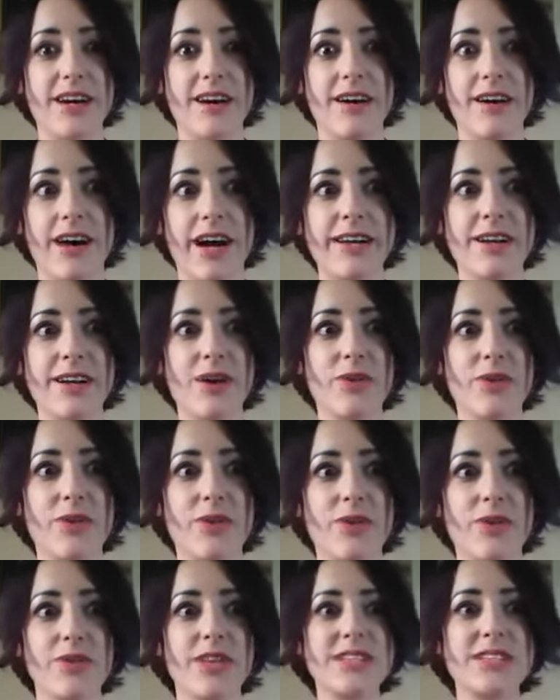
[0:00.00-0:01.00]
Oh, I know
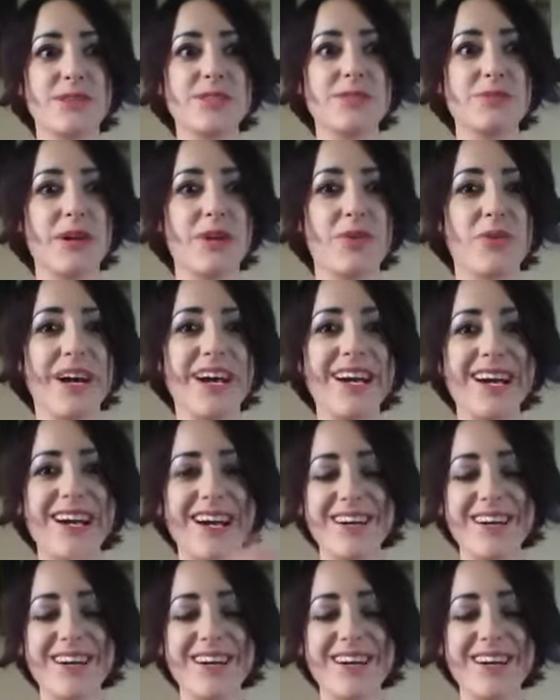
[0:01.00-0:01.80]
these are supposed to be quick.